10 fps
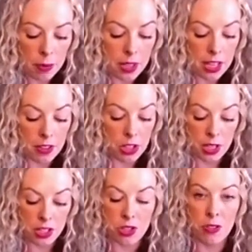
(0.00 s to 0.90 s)
You
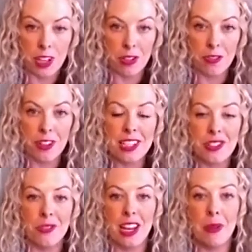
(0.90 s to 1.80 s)
can survey your friends,
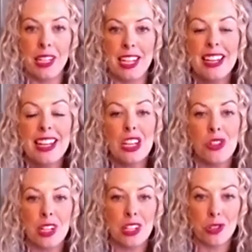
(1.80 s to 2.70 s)
your family,
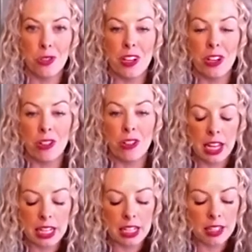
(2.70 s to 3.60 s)
you can survey your
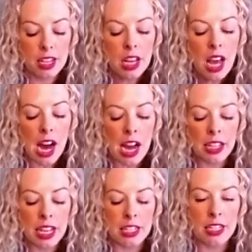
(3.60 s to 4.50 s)
clients. I
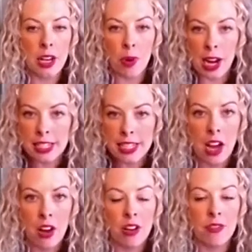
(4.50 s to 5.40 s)
like to say, write
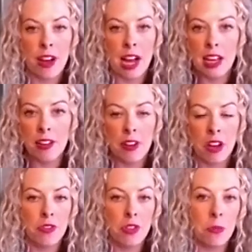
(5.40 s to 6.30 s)
down 5
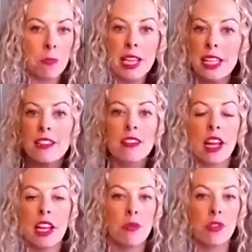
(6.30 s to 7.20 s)
of your biggest
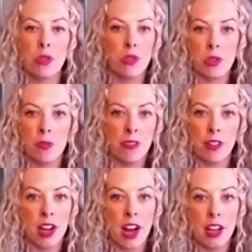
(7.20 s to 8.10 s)
client results you've ever
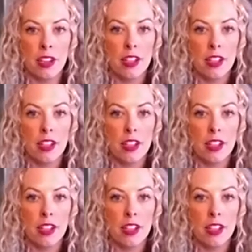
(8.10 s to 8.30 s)
got.